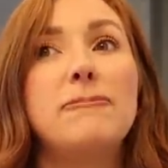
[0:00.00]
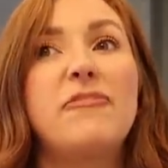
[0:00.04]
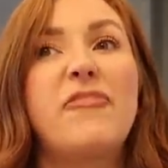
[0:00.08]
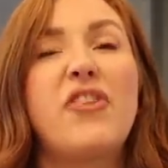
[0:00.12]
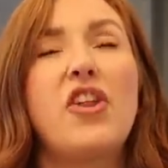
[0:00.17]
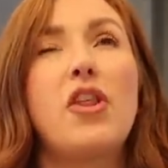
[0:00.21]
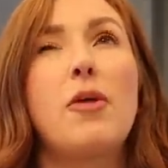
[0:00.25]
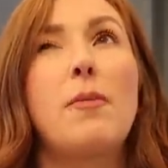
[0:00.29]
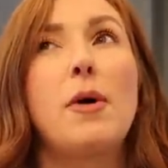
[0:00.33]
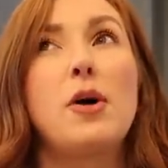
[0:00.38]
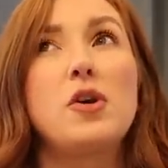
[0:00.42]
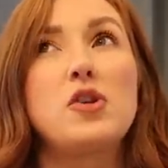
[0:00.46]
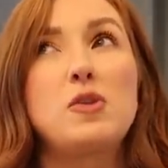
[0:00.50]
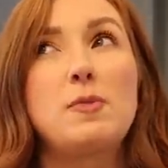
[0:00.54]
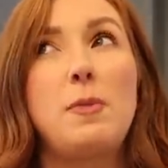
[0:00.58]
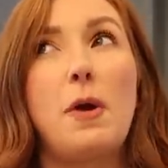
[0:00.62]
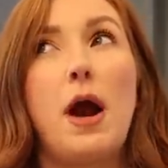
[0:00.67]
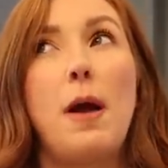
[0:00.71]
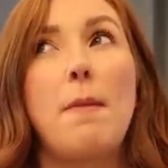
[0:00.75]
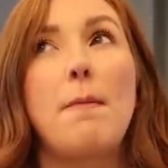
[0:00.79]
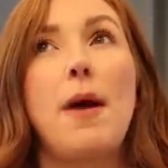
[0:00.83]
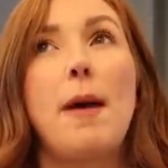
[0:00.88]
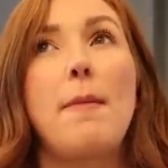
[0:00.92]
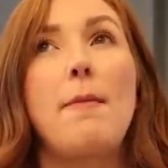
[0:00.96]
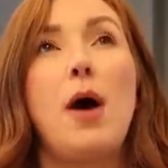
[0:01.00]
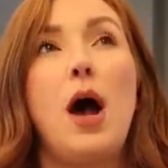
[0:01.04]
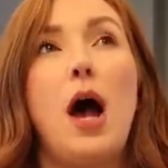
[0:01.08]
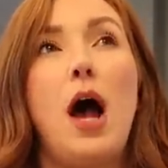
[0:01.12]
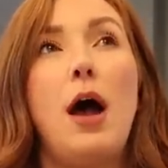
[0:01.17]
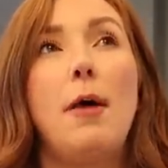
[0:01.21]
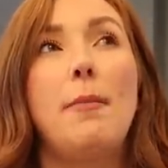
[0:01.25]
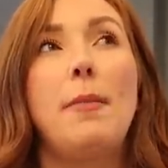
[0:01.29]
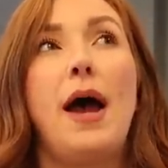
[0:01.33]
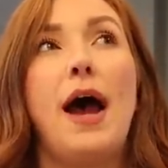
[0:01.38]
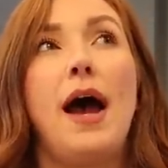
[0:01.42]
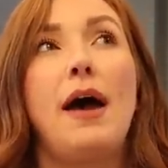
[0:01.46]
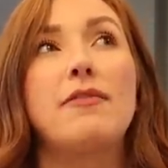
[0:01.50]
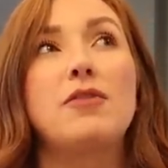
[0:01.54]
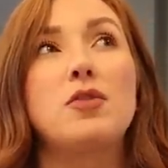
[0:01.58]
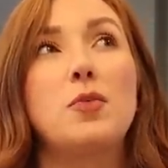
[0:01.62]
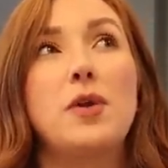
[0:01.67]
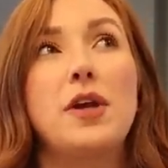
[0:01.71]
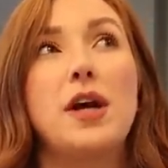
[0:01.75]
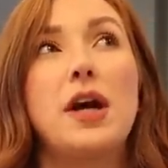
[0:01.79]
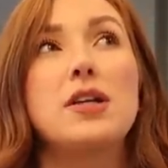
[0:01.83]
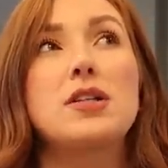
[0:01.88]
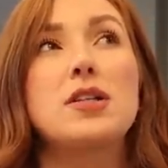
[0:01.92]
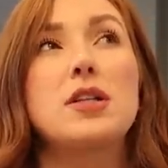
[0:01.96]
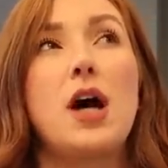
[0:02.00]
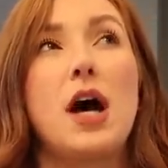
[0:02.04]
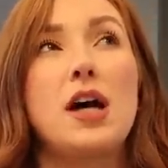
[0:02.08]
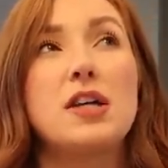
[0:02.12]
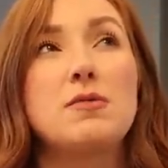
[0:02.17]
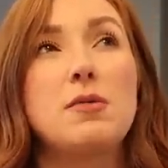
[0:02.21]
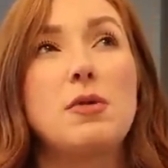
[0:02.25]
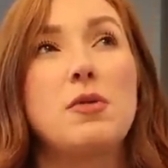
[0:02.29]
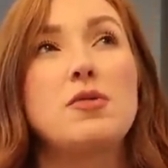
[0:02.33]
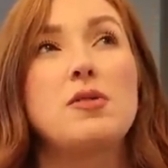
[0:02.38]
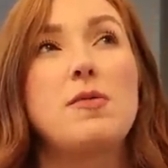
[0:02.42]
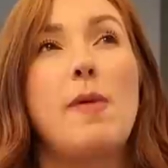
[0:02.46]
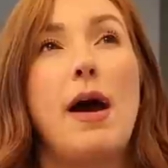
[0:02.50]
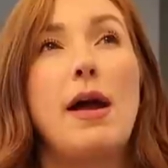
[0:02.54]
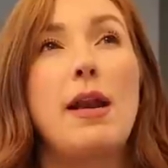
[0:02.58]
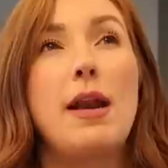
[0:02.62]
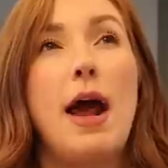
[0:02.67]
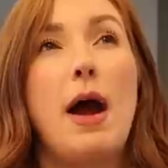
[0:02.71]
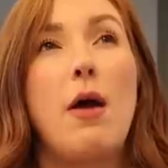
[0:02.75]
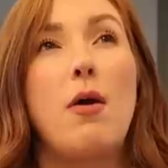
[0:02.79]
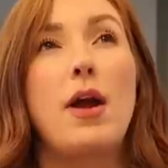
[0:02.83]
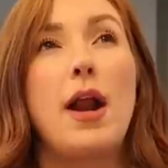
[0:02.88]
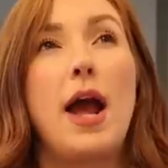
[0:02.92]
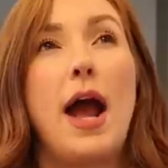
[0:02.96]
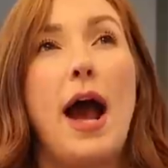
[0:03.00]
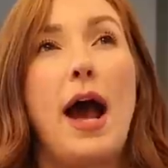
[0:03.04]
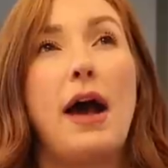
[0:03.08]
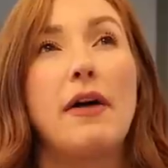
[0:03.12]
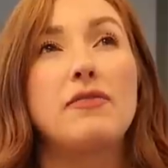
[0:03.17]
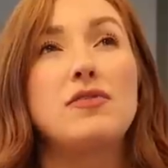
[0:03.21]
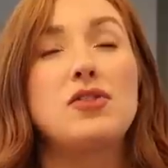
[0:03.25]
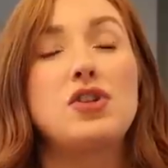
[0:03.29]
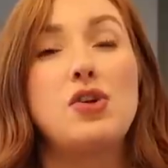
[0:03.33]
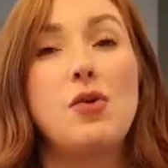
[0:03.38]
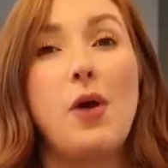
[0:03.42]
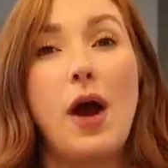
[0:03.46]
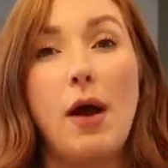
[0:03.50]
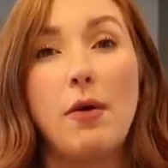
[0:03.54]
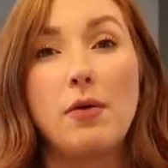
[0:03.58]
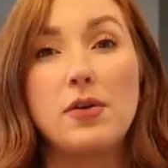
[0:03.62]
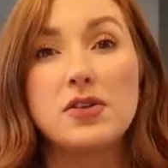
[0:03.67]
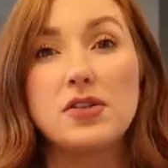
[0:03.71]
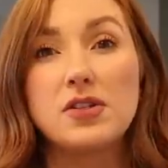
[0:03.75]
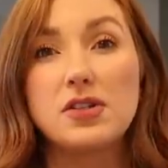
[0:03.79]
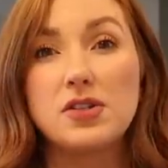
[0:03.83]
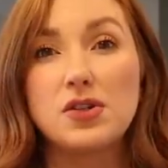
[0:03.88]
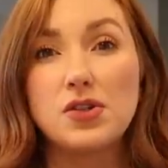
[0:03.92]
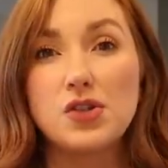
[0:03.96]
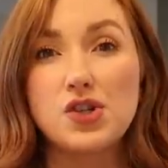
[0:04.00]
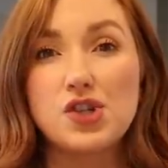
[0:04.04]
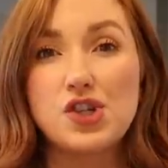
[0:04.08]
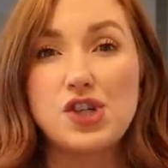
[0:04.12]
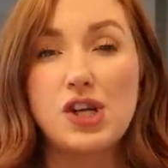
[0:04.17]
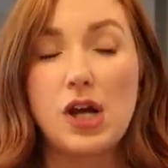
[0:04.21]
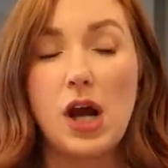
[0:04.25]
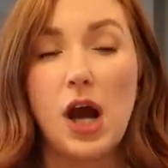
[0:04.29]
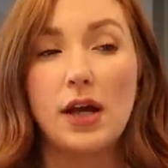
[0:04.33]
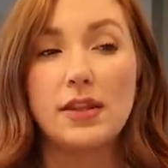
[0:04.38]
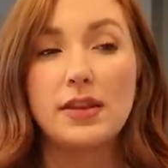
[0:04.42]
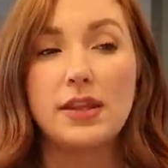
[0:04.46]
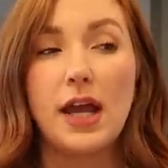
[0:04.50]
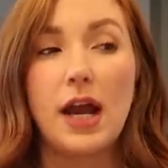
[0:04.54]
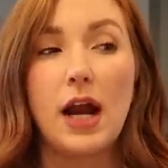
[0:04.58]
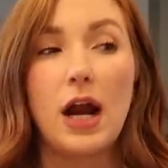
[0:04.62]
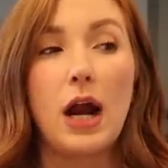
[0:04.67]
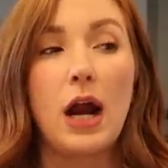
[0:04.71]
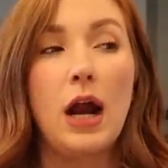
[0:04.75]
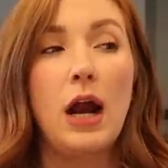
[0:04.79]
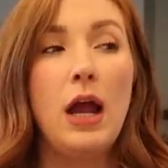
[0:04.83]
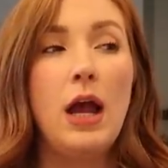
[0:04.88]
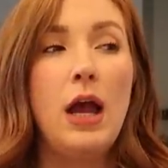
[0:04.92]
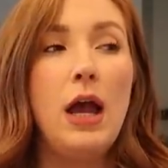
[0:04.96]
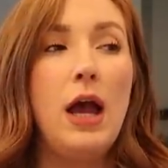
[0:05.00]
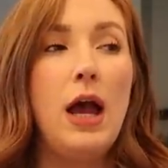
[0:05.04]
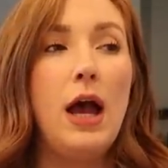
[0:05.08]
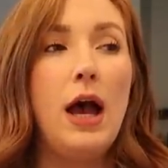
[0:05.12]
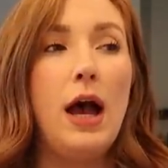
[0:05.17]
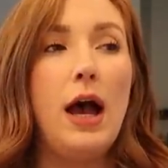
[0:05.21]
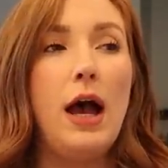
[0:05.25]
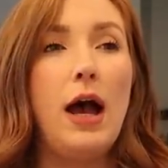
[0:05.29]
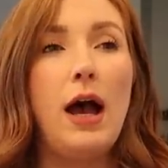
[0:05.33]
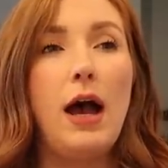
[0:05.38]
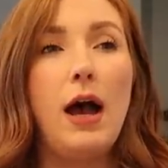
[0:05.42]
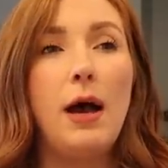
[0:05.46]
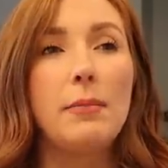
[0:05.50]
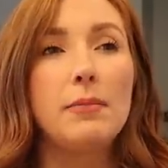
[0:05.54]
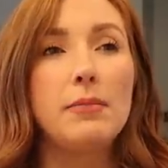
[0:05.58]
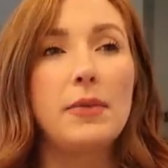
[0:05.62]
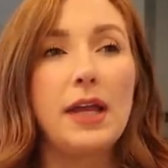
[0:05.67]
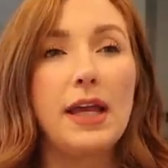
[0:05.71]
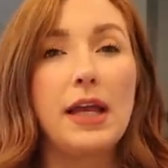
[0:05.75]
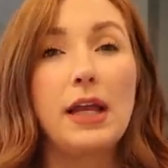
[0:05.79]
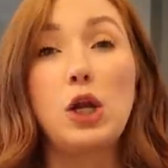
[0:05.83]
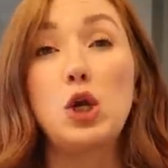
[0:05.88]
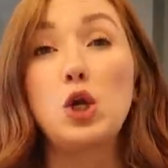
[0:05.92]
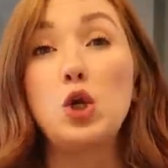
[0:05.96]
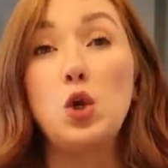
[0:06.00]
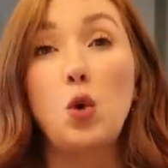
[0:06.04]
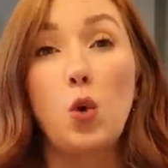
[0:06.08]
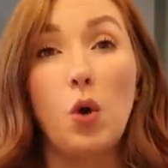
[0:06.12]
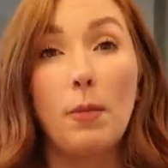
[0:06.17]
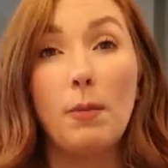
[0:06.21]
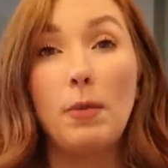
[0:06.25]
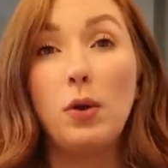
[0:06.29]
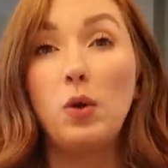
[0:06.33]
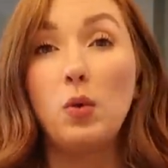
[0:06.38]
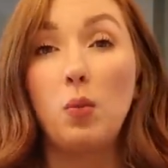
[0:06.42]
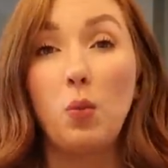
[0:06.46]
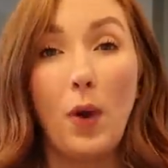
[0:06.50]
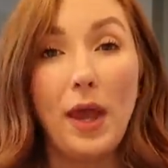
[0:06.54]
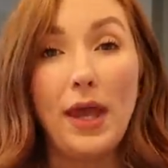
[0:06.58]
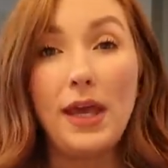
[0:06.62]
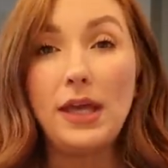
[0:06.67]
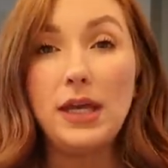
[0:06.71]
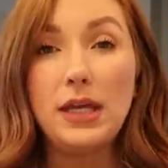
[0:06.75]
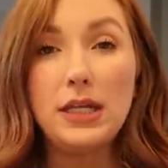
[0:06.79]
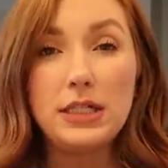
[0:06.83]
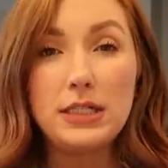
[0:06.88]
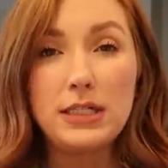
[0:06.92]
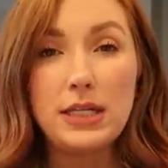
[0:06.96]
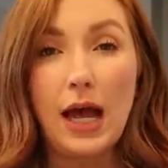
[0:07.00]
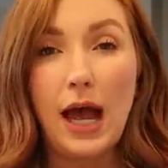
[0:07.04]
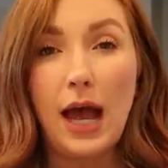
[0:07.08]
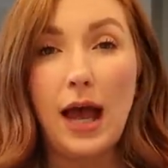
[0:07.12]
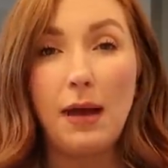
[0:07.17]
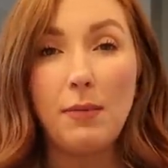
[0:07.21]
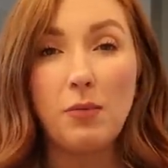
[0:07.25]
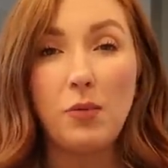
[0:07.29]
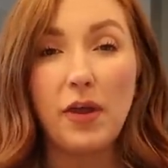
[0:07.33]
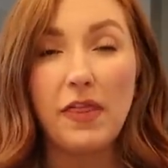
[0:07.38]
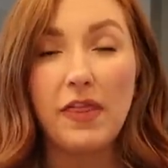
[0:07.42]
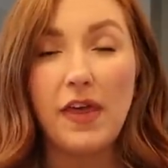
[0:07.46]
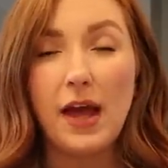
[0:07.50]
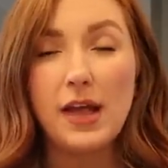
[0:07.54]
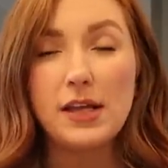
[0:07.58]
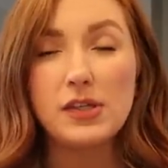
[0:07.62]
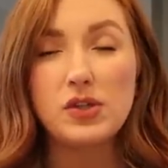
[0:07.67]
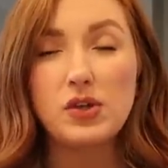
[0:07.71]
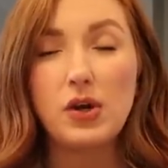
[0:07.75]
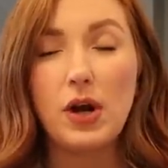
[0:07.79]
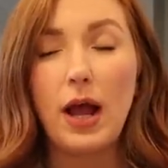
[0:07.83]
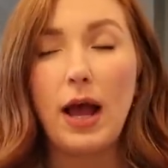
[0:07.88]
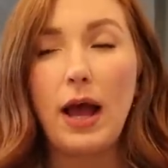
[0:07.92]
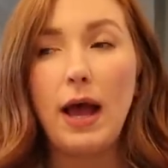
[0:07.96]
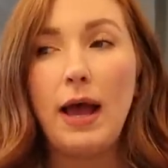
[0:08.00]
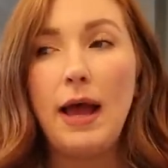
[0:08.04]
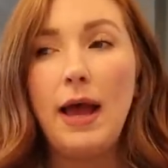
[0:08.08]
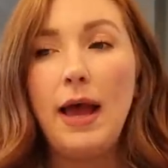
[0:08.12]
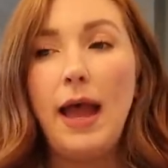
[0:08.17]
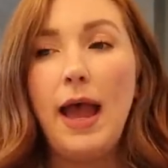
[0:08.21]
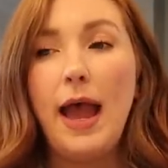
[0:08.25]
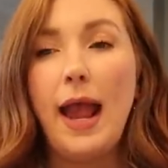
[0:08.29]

for the most part. My mom, after we got to the hospital, it was about an hour and a half, two hours until she got there, um, like at a normal waking time with Ezra.